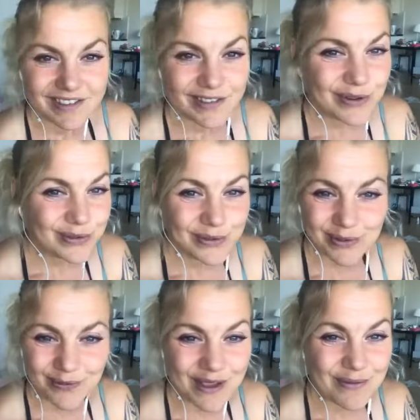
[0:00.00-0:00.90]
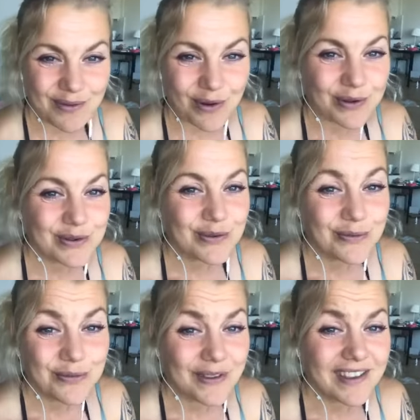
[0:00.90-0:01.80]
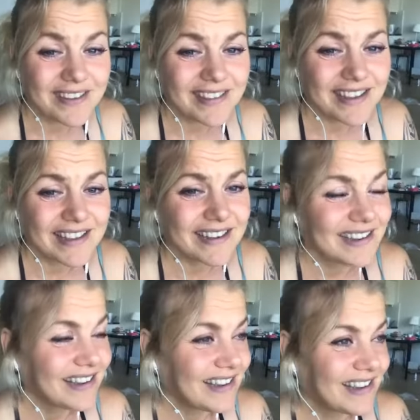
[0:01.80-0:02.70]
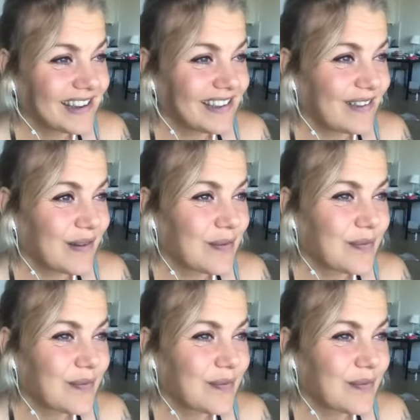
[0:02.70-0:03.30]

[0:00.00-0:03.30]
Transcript: don't lose faith, or don't think that you're